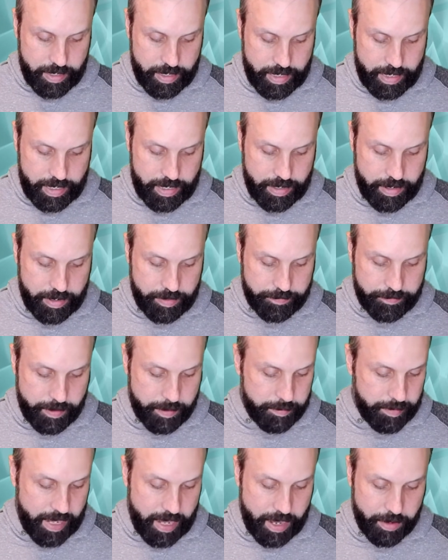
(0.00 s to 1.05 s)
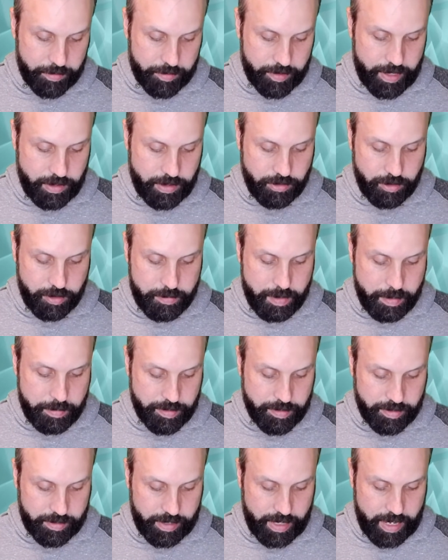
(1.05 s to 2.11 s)
family outreach, new
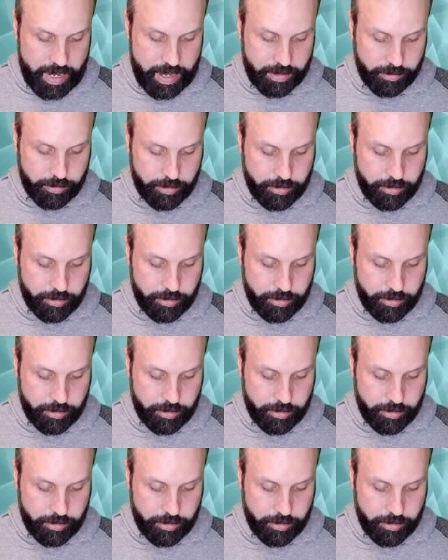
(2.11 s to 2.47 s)
members class,